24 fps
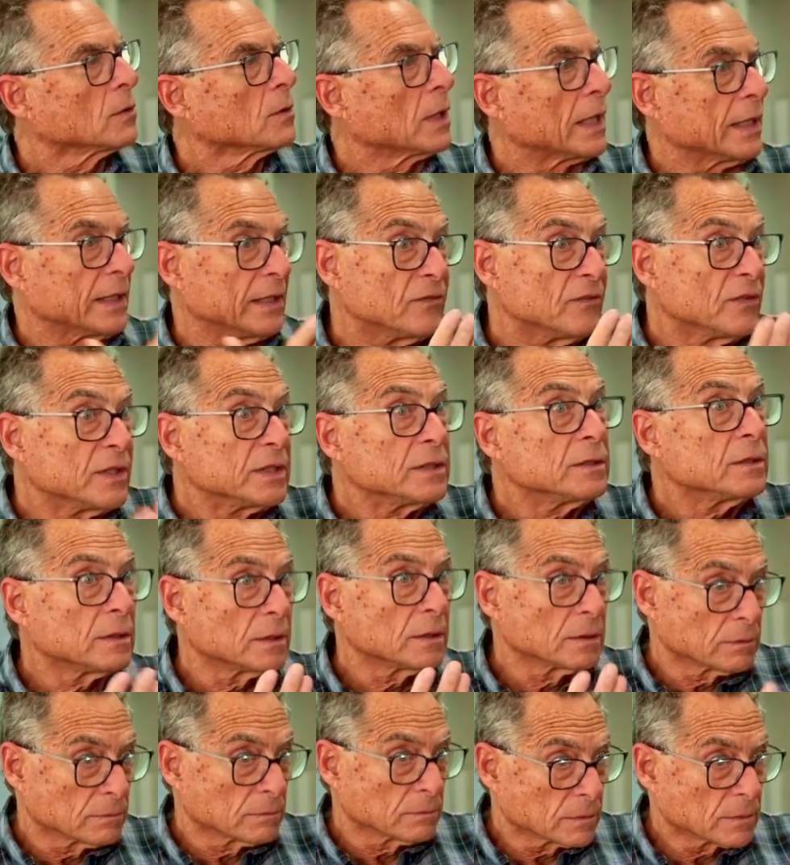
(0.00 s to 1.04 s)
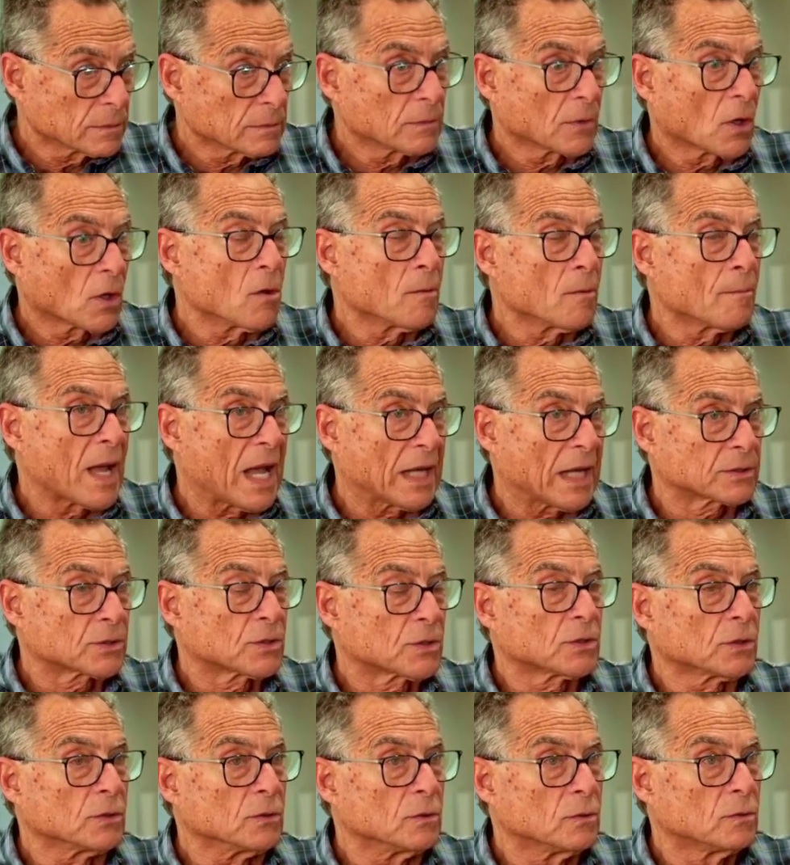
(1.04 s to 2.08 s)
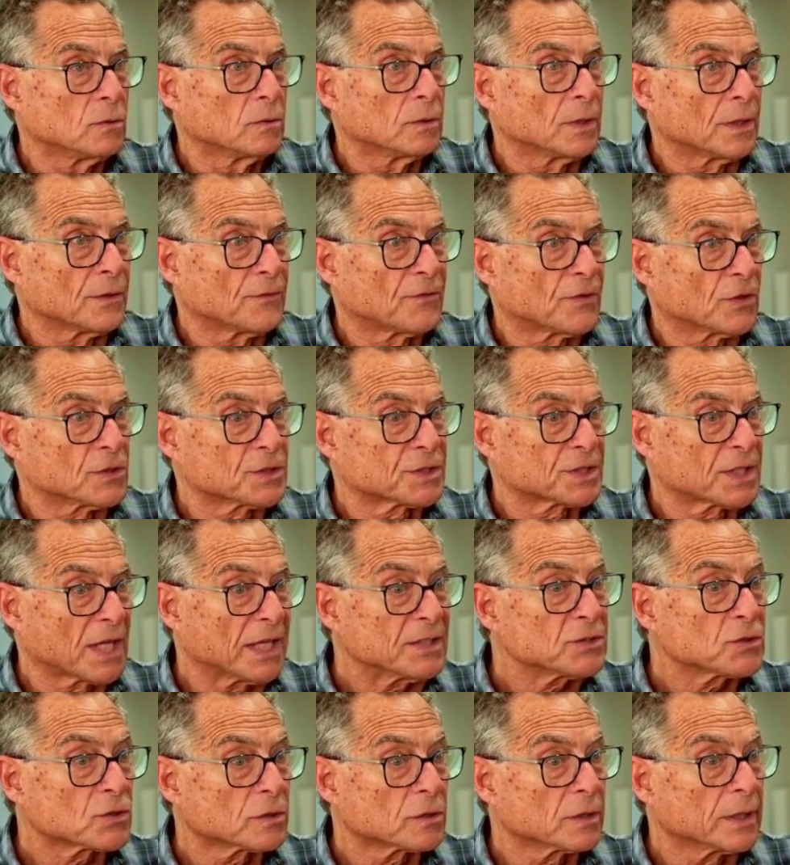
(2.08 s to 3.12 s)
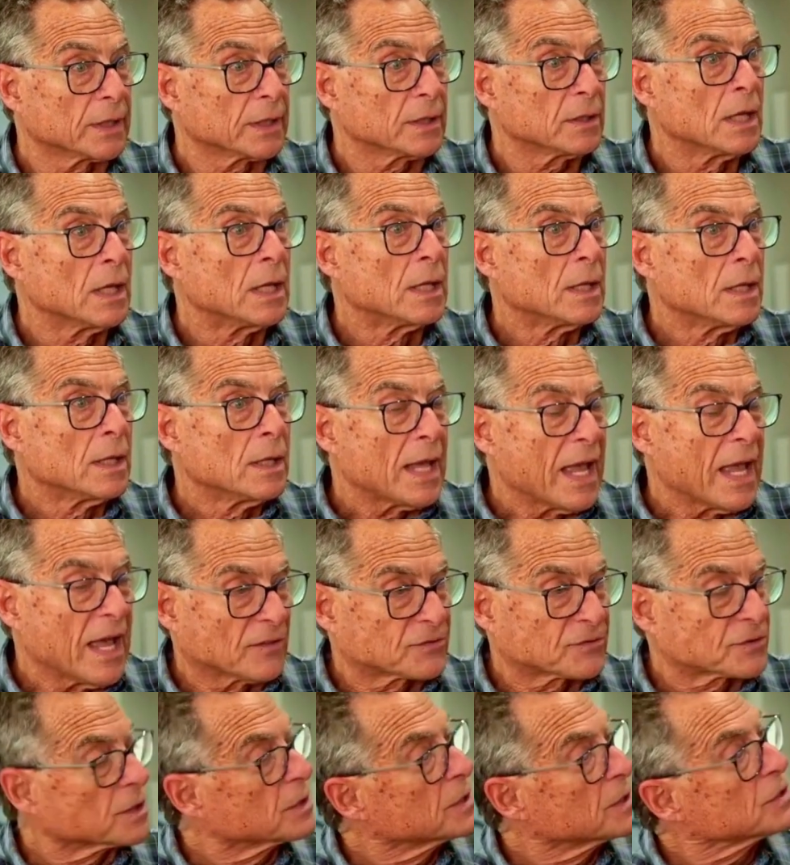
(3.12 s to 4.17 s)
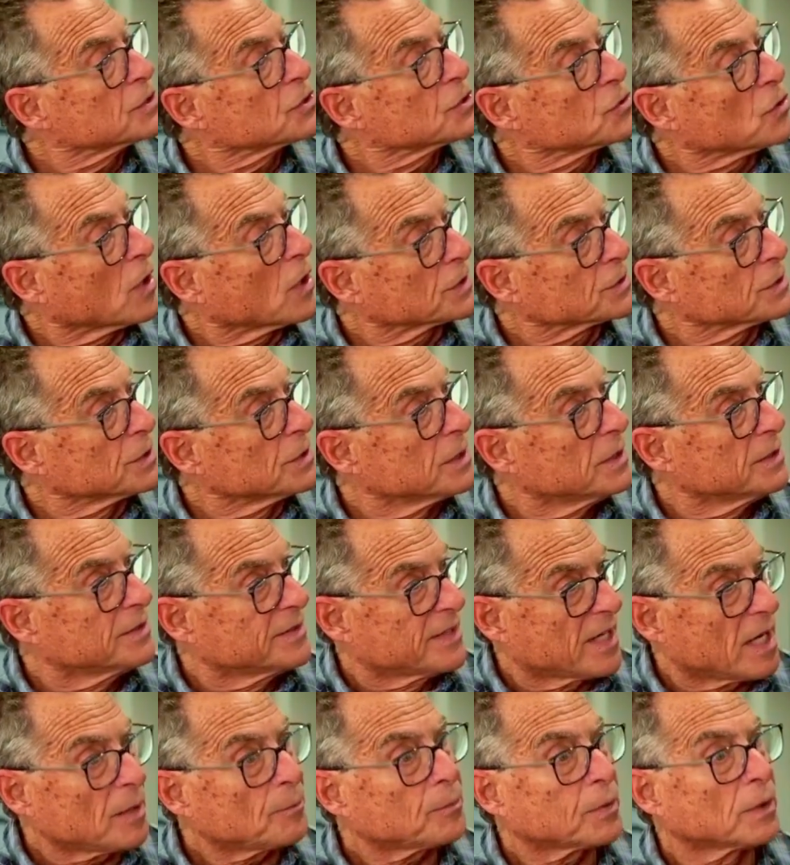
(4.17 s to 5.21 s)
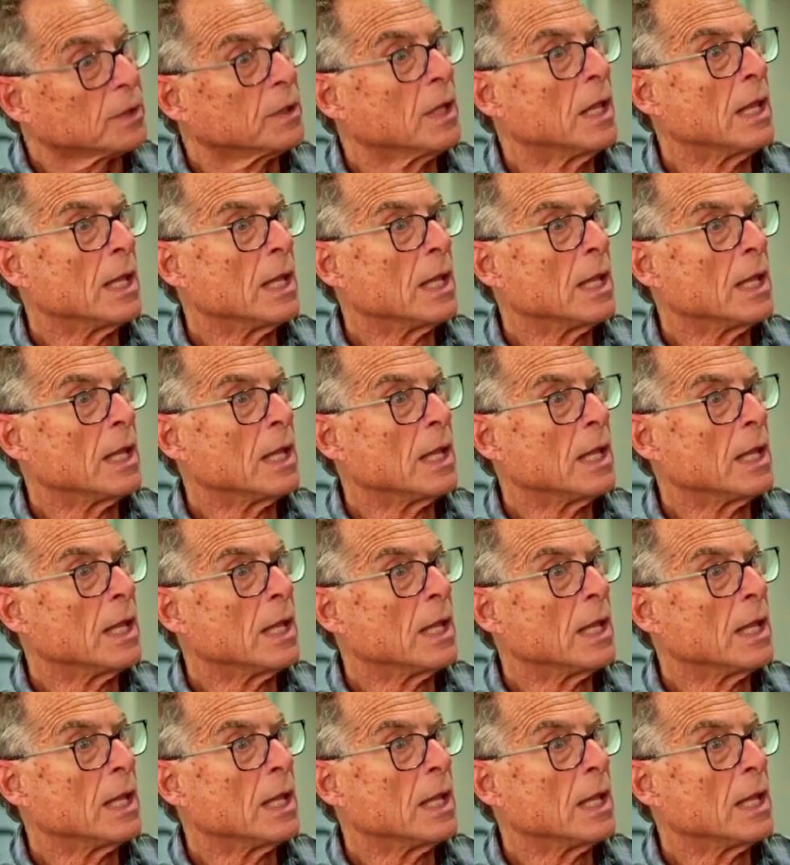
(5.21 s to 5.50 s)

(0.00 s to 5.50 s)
Even going back to the first century, after the destruction of the temple,